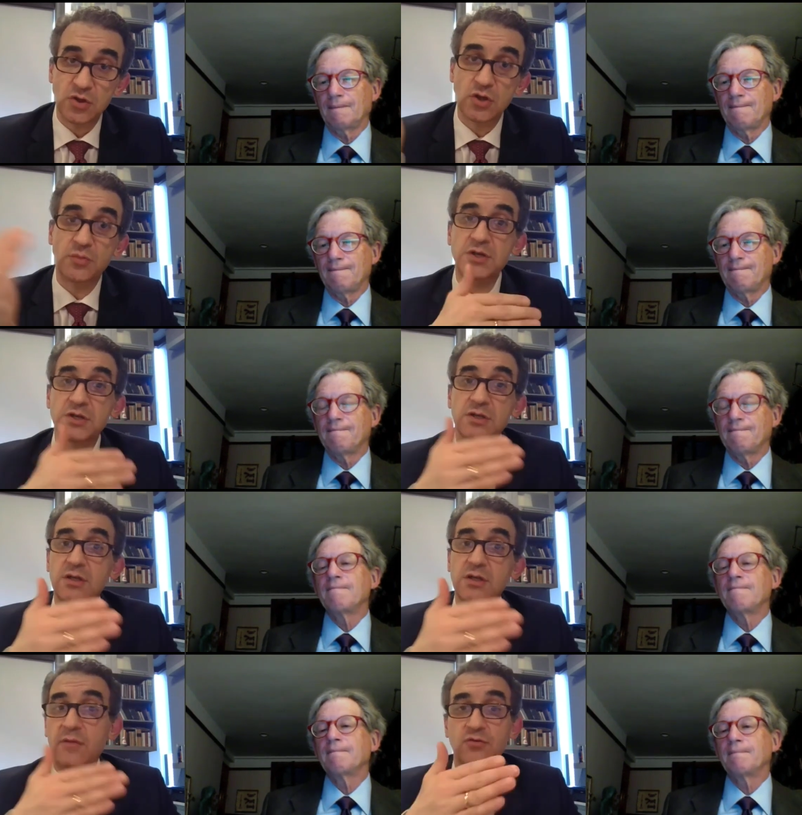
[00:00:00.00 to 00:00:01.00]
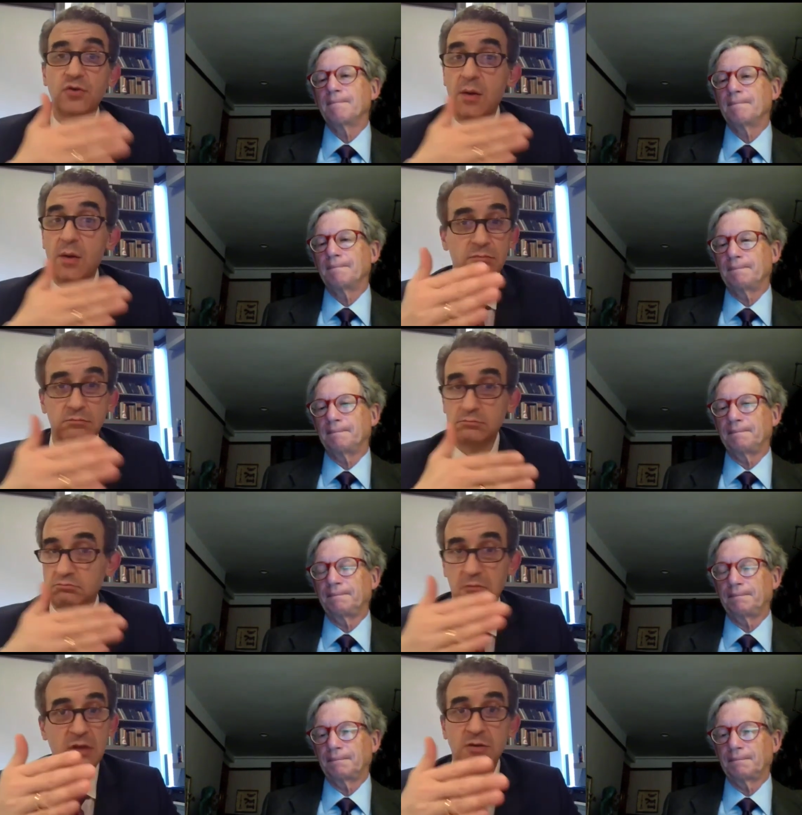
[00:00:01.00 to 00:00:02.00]
Speaker 1: so the patients have to come
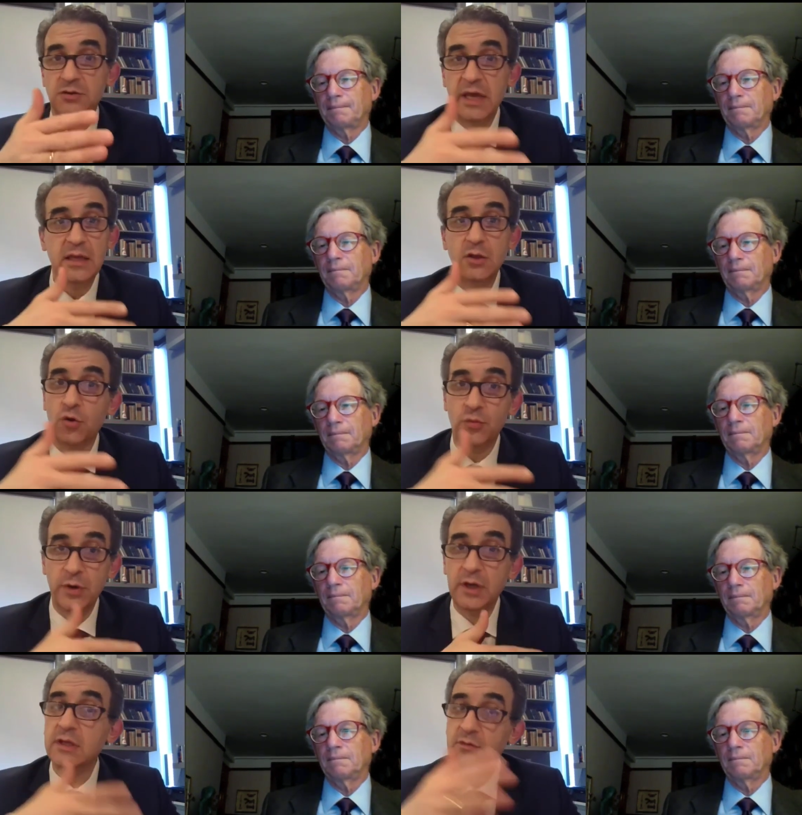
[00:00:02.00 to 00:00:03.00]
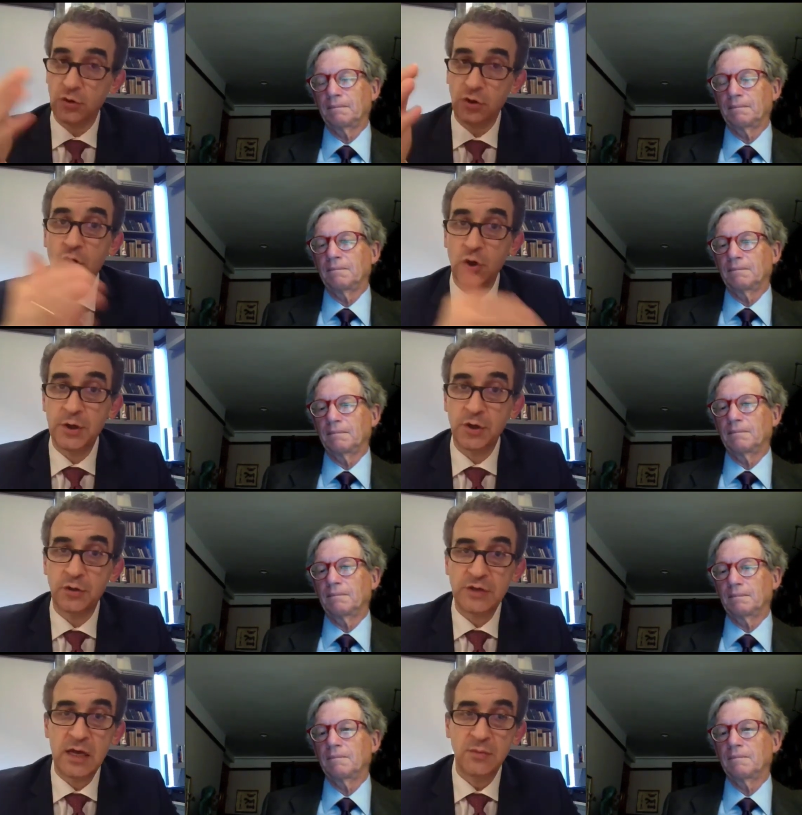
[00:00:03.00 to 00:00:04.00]
either daily or weekly for a long period
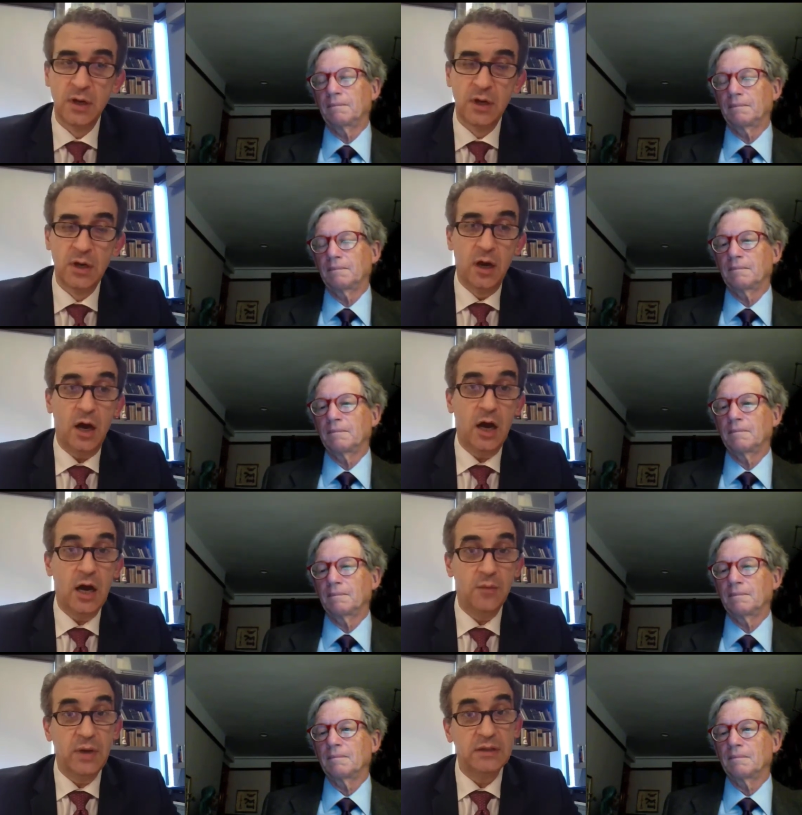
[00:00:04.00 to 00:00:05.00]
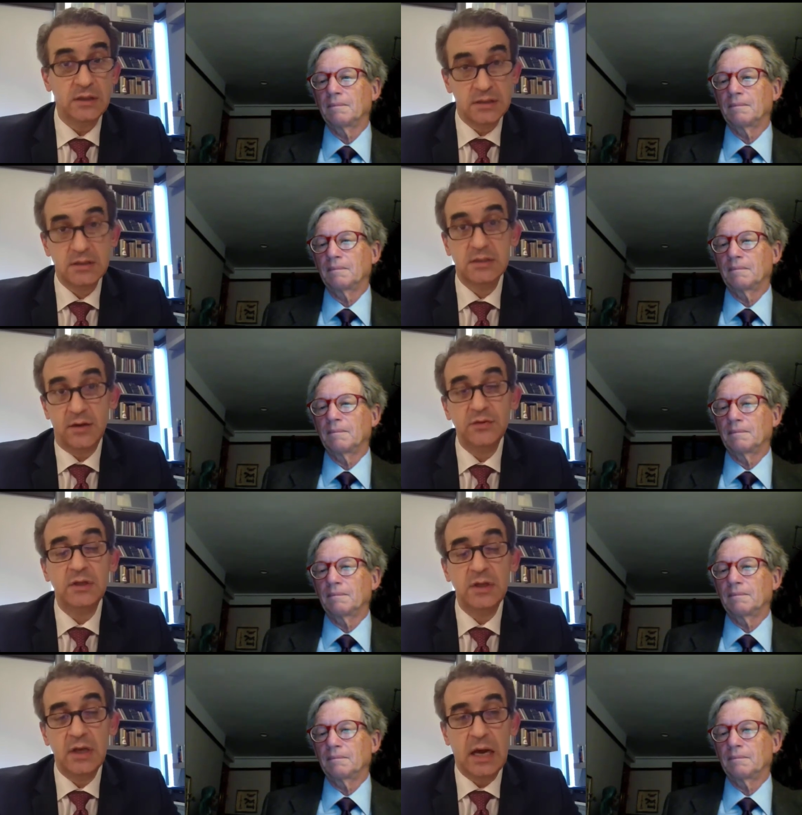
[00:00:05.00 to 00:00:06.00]
of time. Uh, but it's
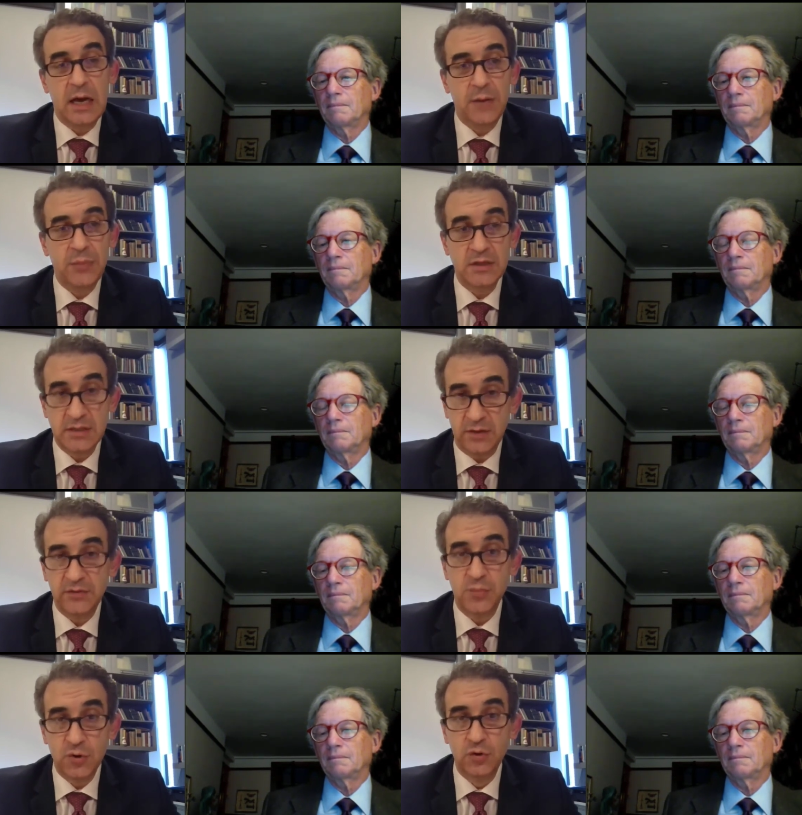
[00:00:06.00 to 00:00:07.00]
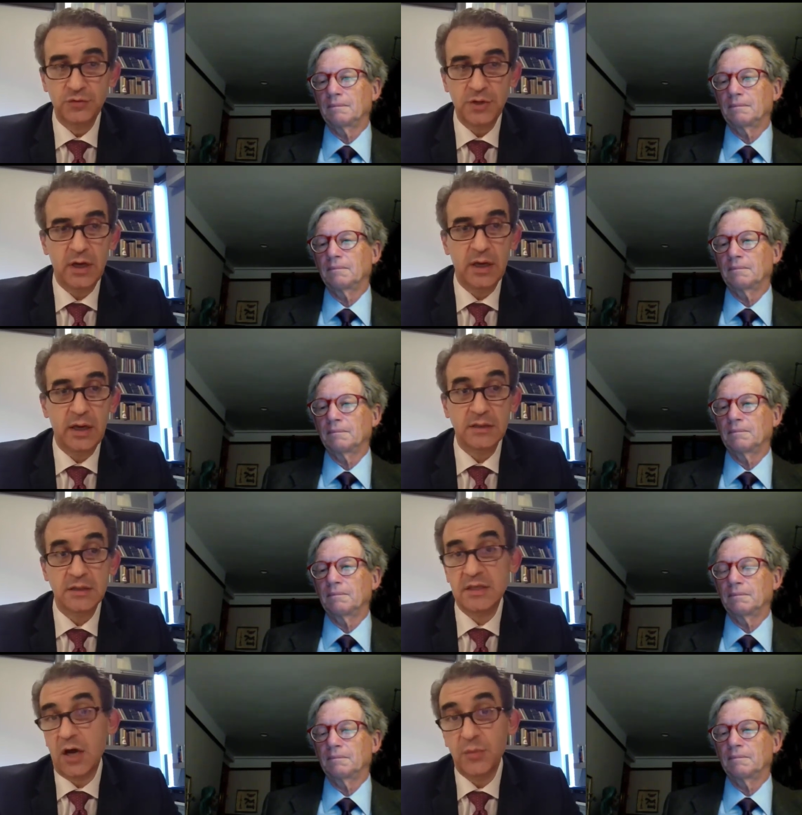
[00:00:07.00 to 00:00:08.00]
definitely um, it's definitely approved, uh, and
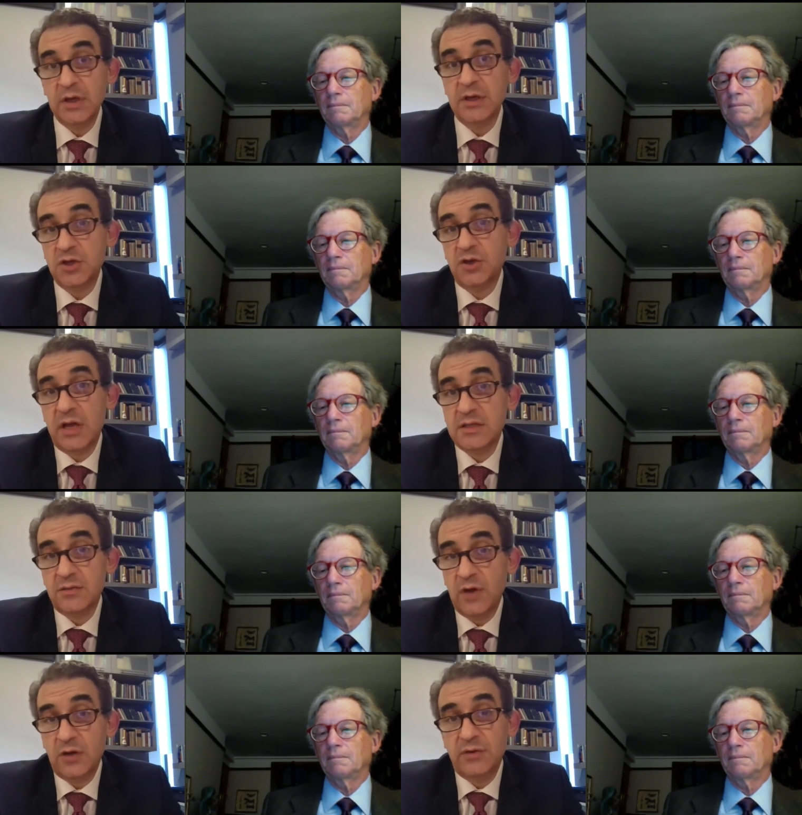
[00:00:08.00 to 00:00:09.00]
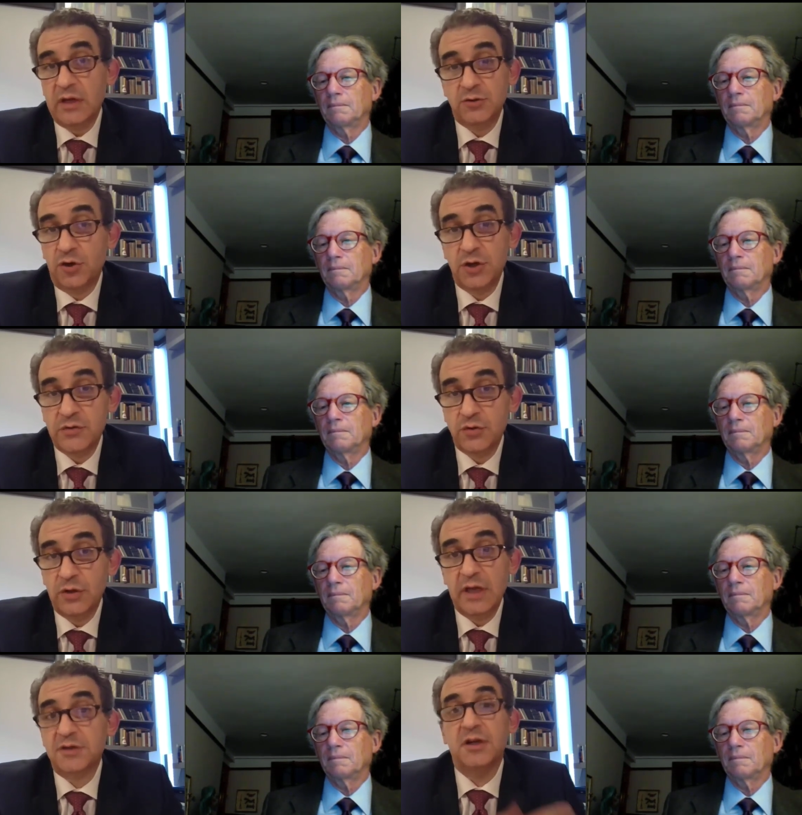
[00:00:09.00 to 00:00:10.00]
it's now being considered as one of the alternatives to
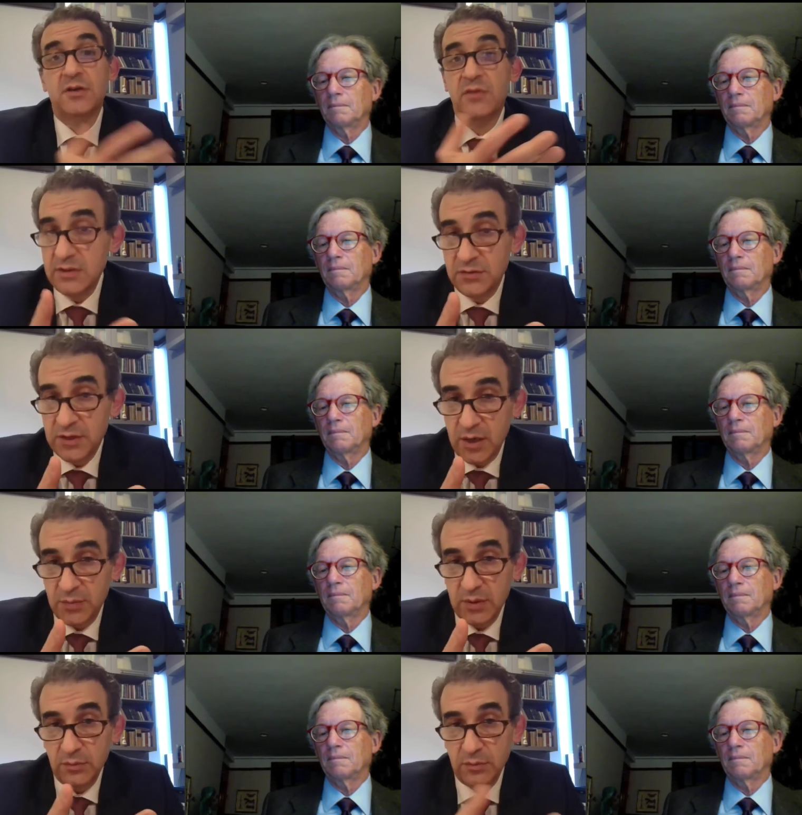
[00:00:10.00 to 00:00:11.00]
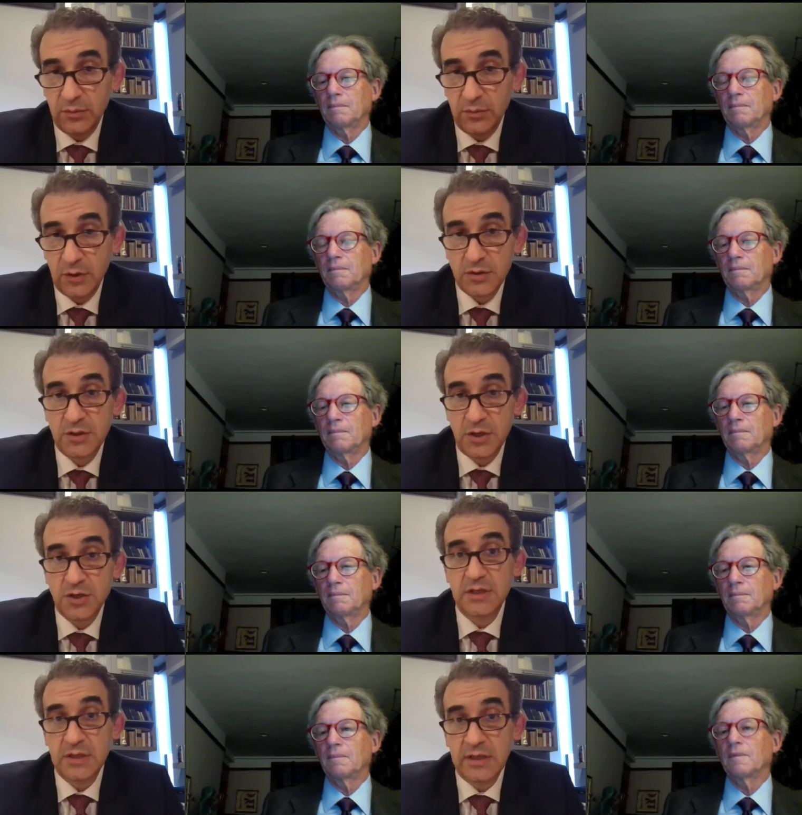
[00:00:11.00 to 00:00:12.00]
electroconvulsive therapy because
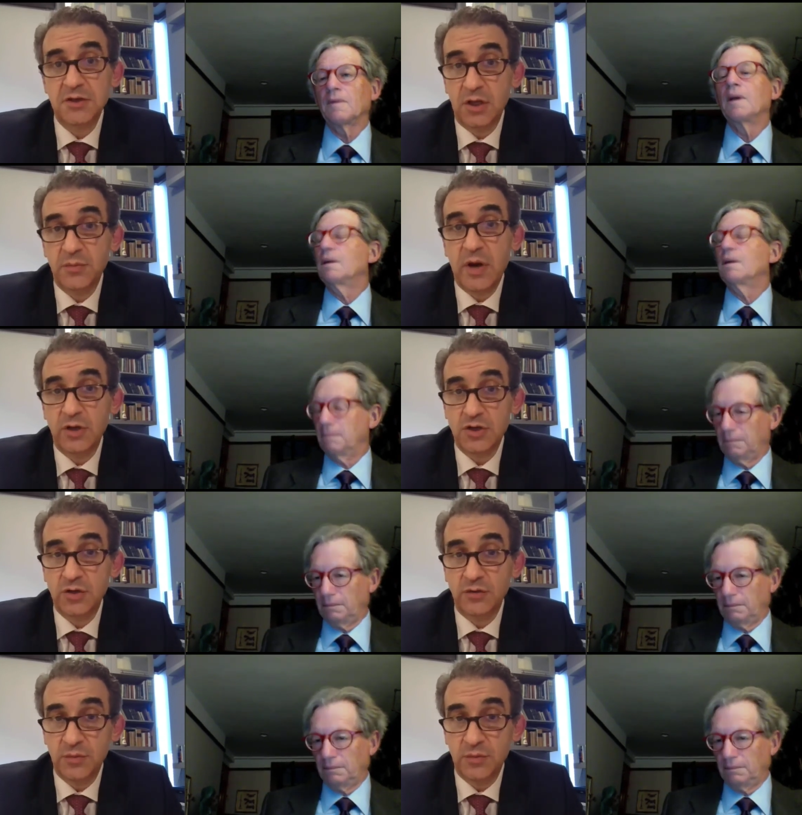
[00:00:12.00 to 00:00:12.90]
essentially it's electrical modulation